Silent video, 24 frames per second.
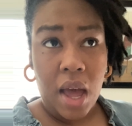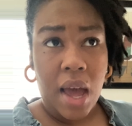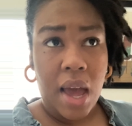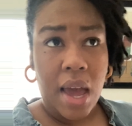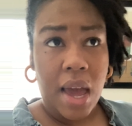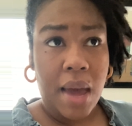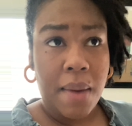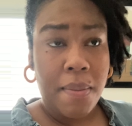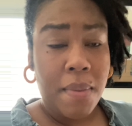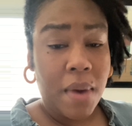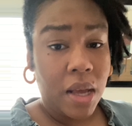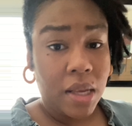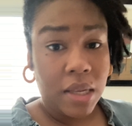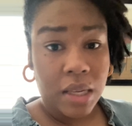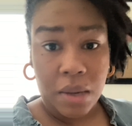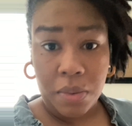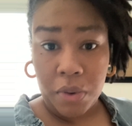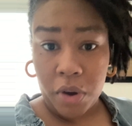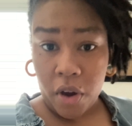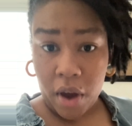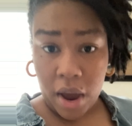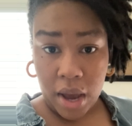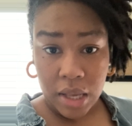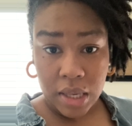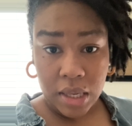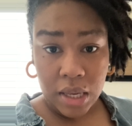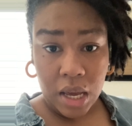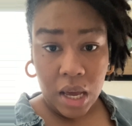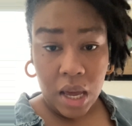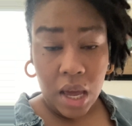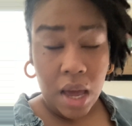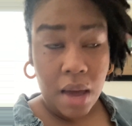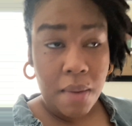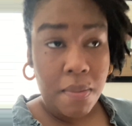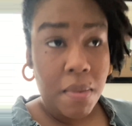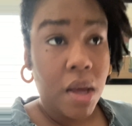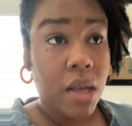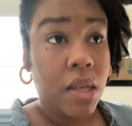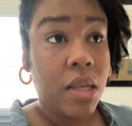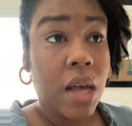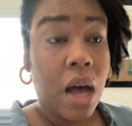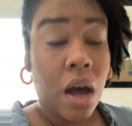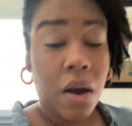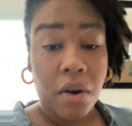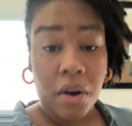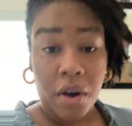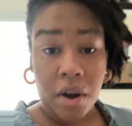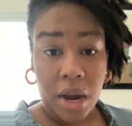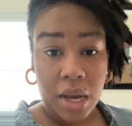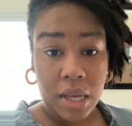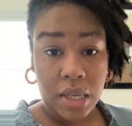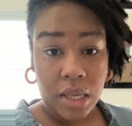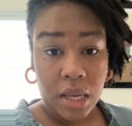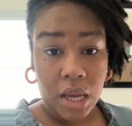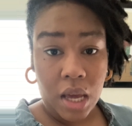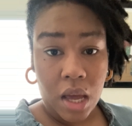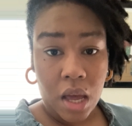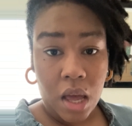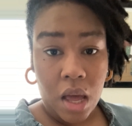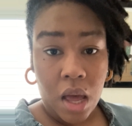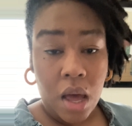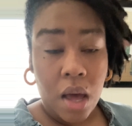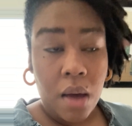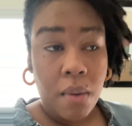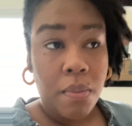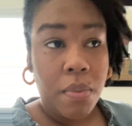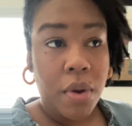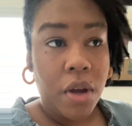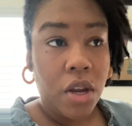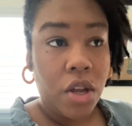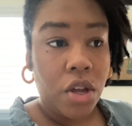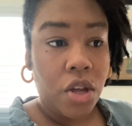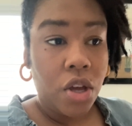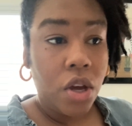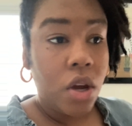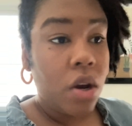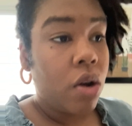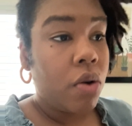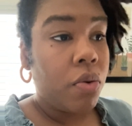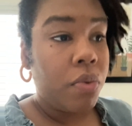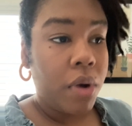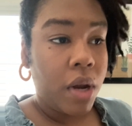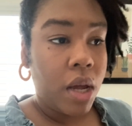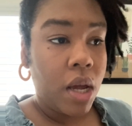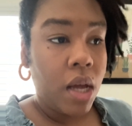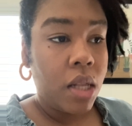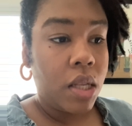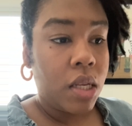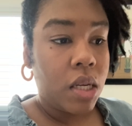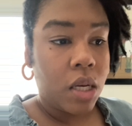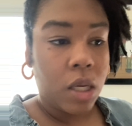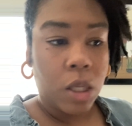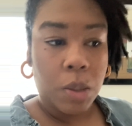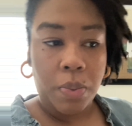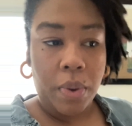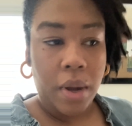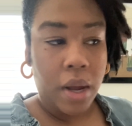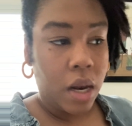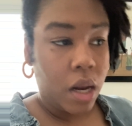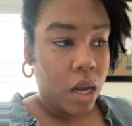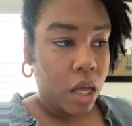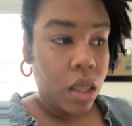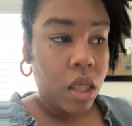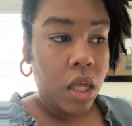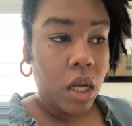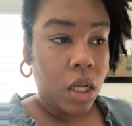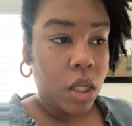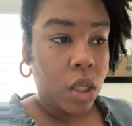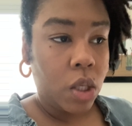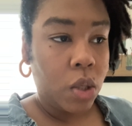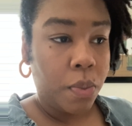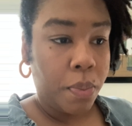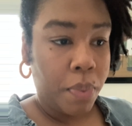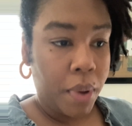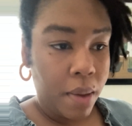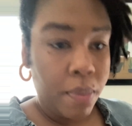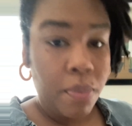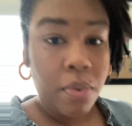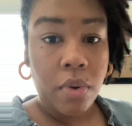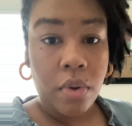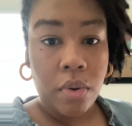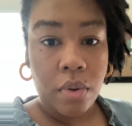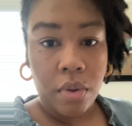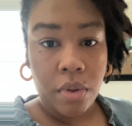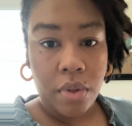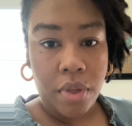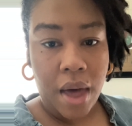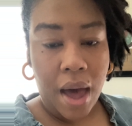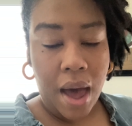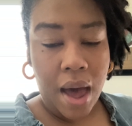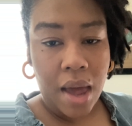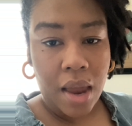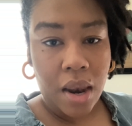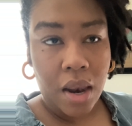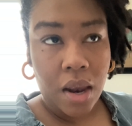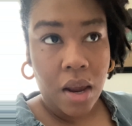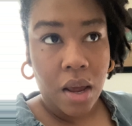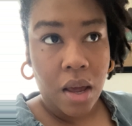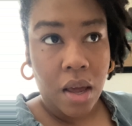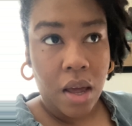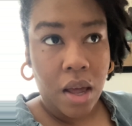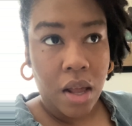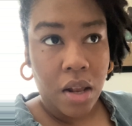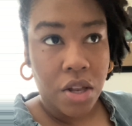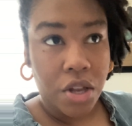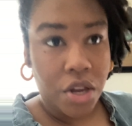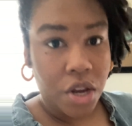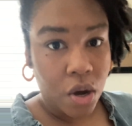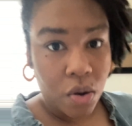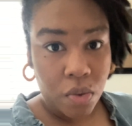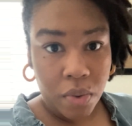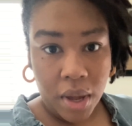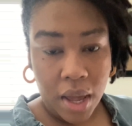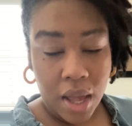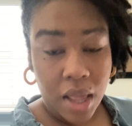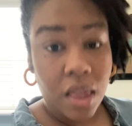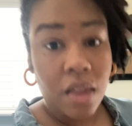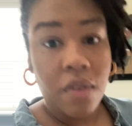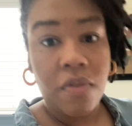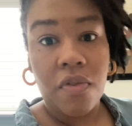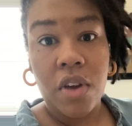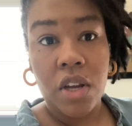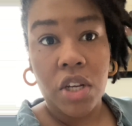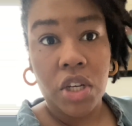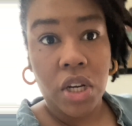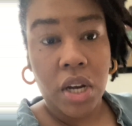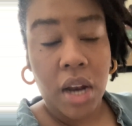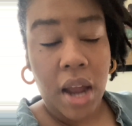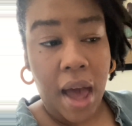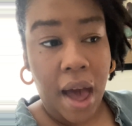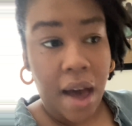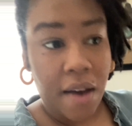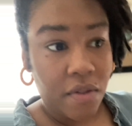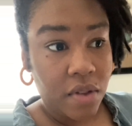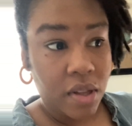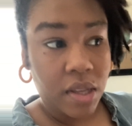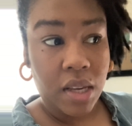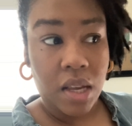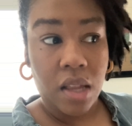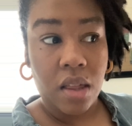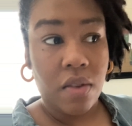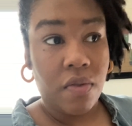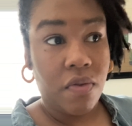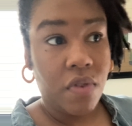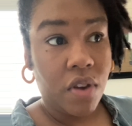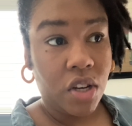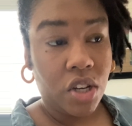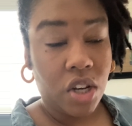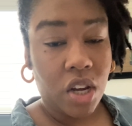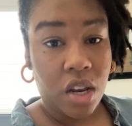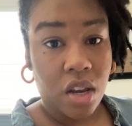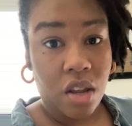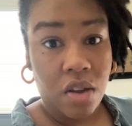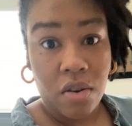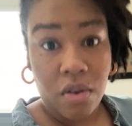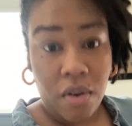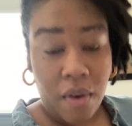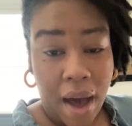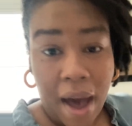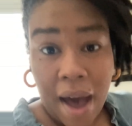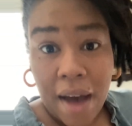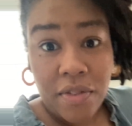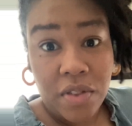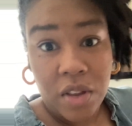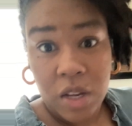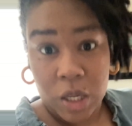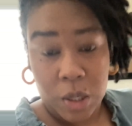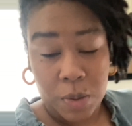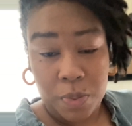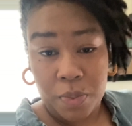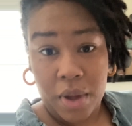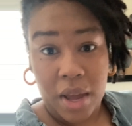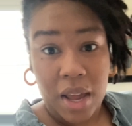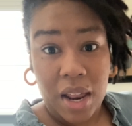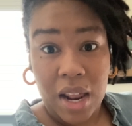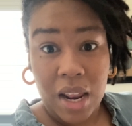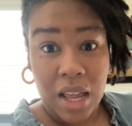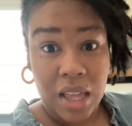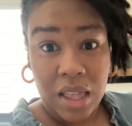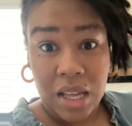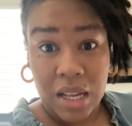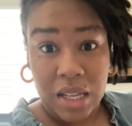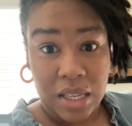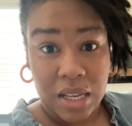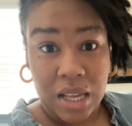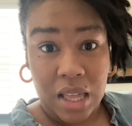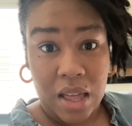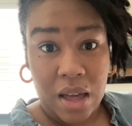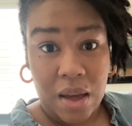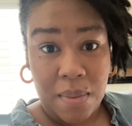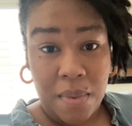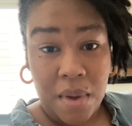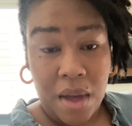It may seem crazy, it may sound crazy, but you don't need to explain nothing to people that don't get the vision, haven't seen the vision. You don't have to explain anything to them.